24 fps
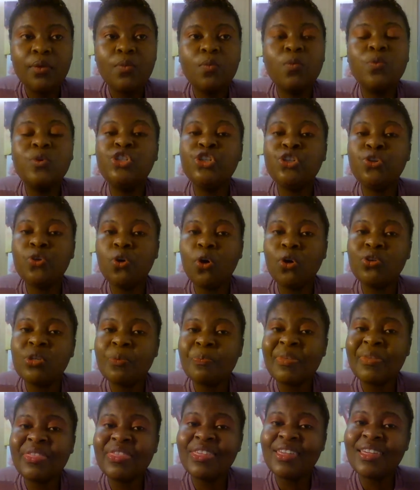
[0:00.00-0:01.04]
we should also
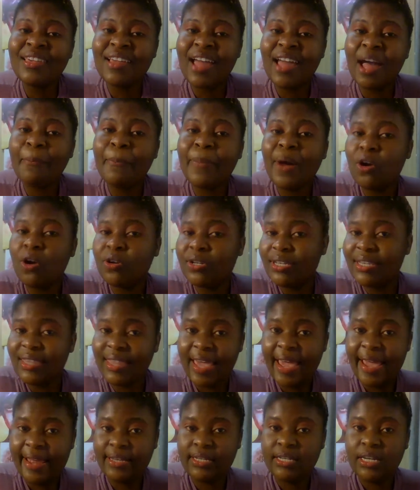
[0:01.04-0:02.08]
be thinking about
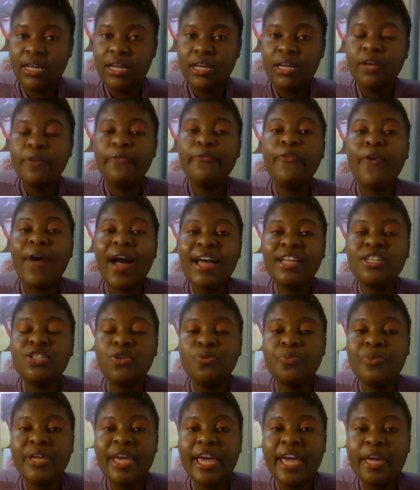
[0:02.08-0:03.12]
that. For us to
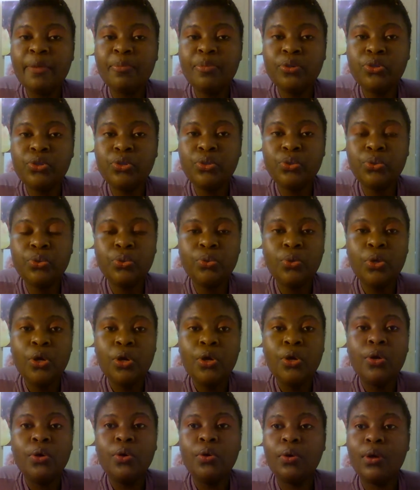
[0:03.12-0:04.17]
be able to
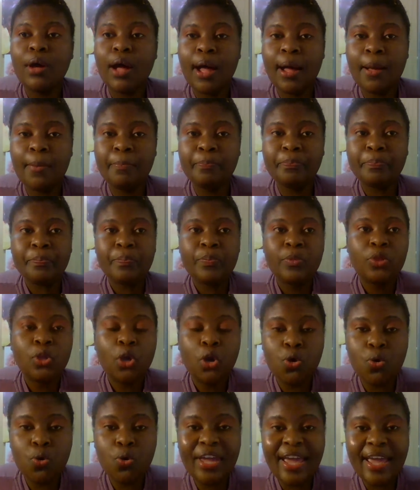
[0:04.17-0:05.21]
um,
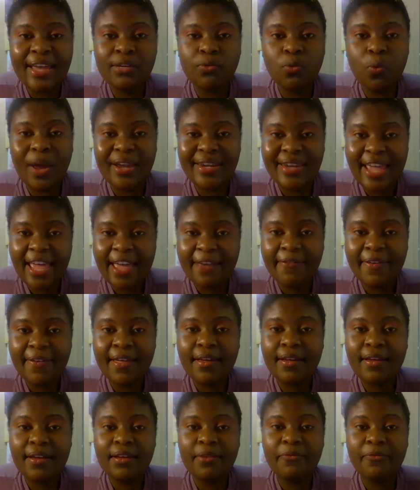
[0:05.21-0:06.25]
look at
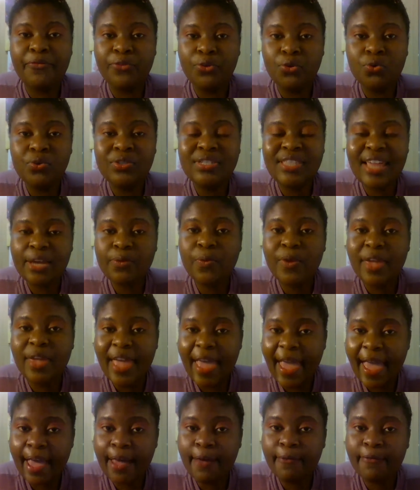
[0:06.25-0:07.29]
whatever views that we
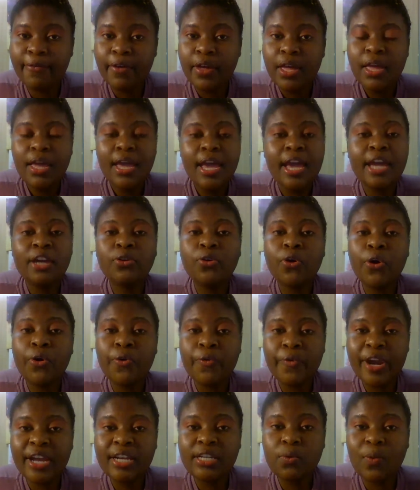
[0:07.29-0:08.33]
have and
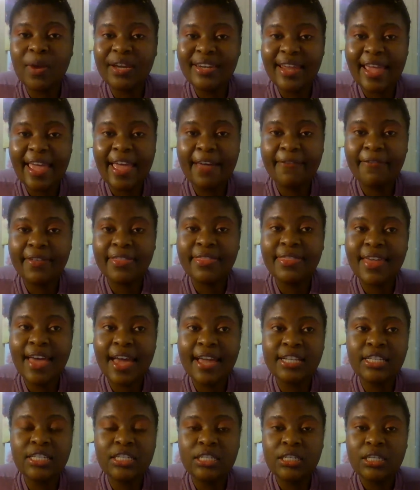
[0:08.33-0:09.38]
correct whatever
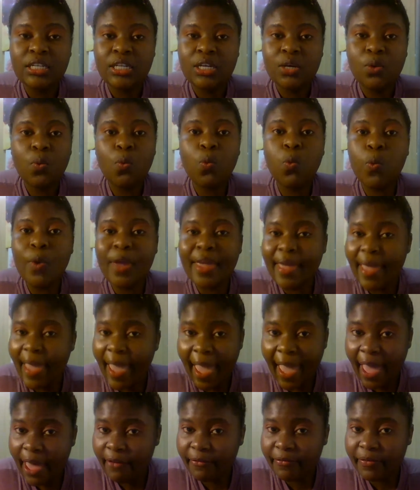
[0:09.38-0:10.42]
that we
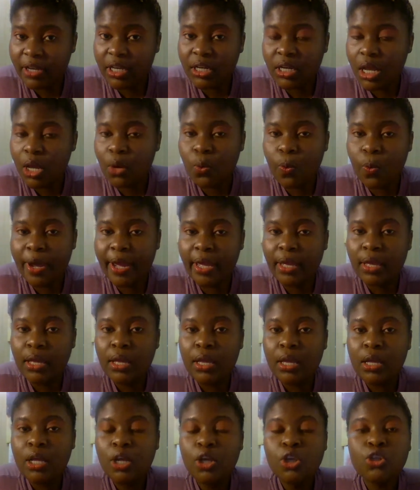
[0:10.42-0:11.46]
have in a way.
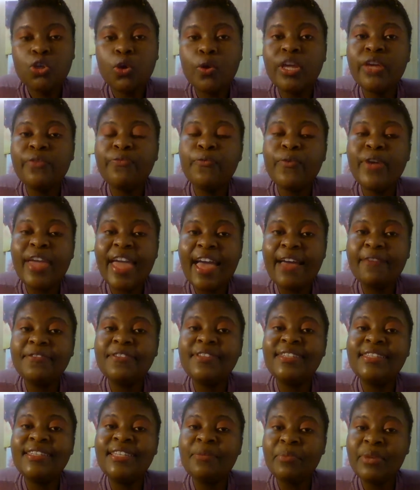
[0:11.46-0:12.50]
So if we have
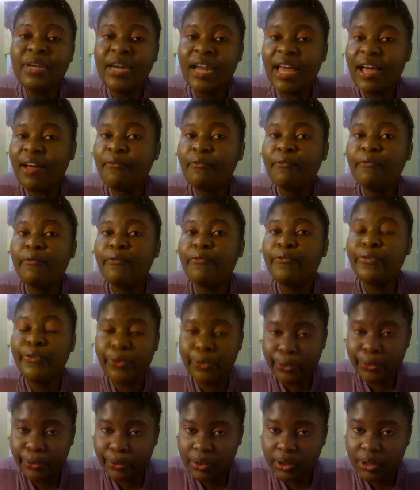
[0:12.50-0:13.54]
similar
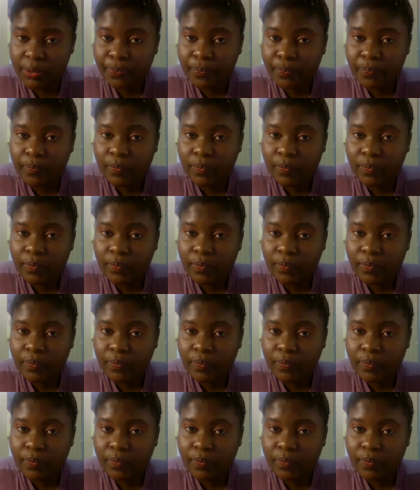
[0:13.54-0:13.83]
views